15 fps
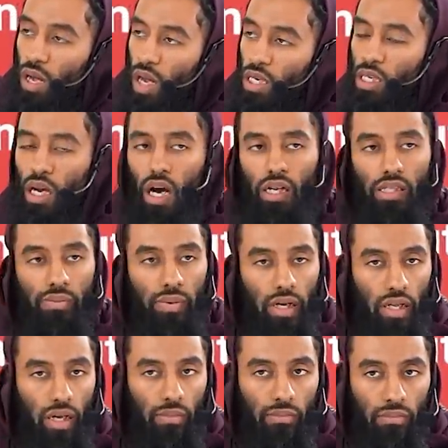And he asked
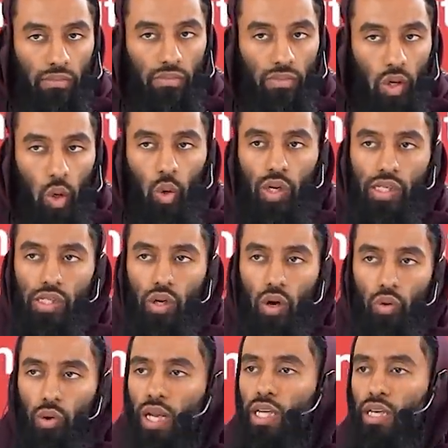Maryam, who is
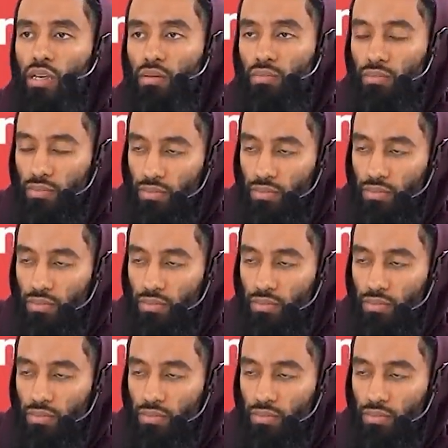your wali?